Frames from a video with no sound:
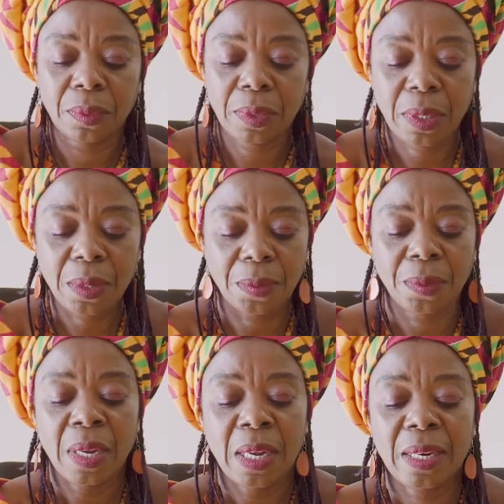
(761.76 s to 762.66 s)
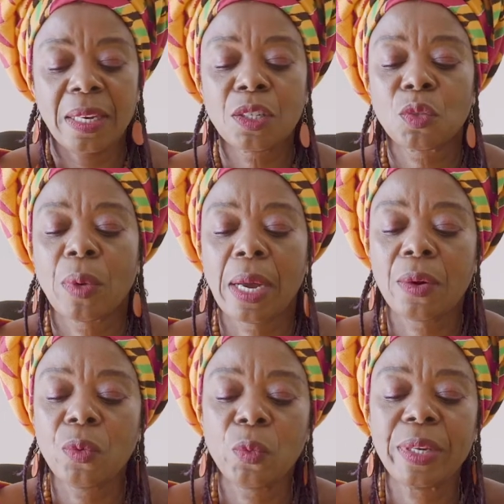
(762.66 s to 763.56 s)
So this
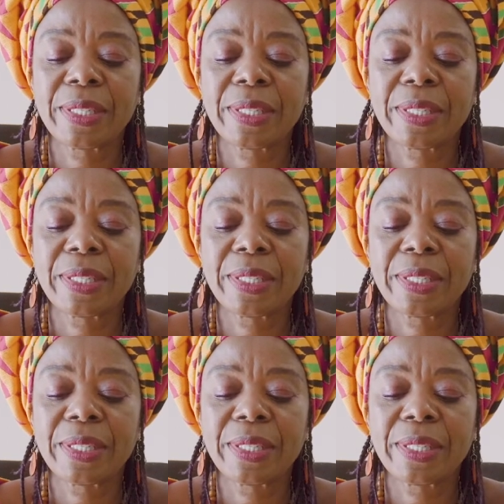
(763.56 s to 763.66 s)
one, we